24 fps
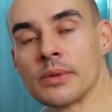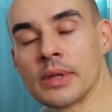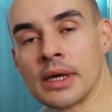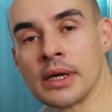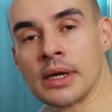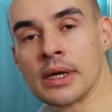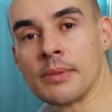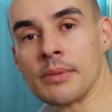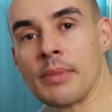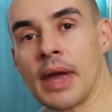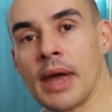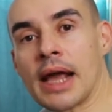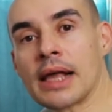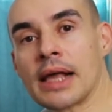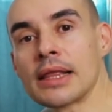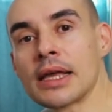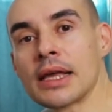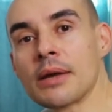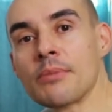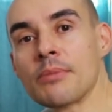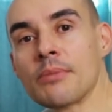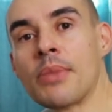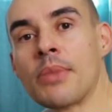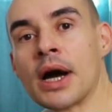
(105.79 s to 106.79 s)
the
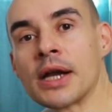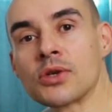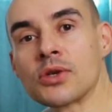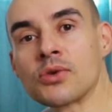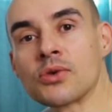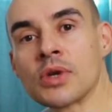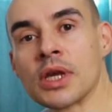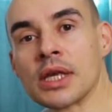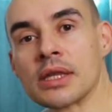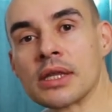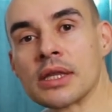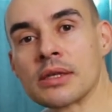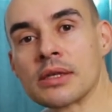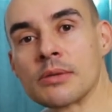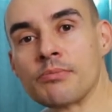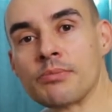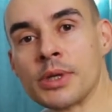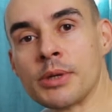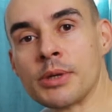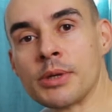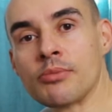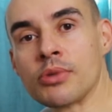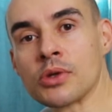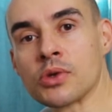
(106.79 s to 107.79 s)
backlink part to get
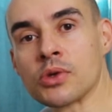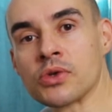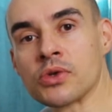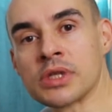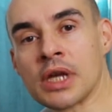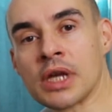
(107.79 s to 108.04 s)
people to